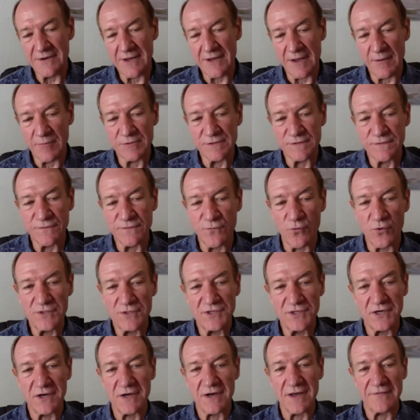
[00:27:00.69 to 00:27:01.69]
I was
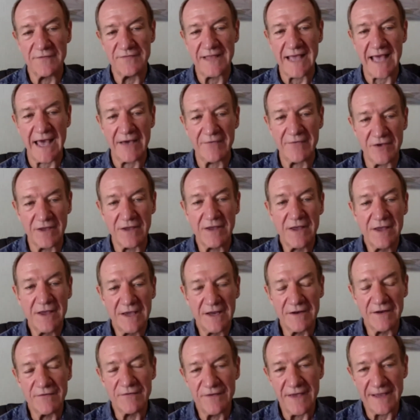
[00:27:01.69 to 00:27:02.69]
fortunate enough to have an
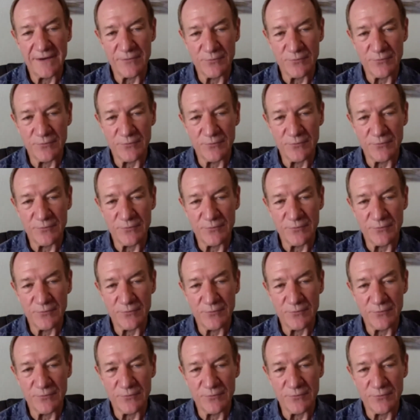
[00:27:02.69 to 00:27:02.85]
event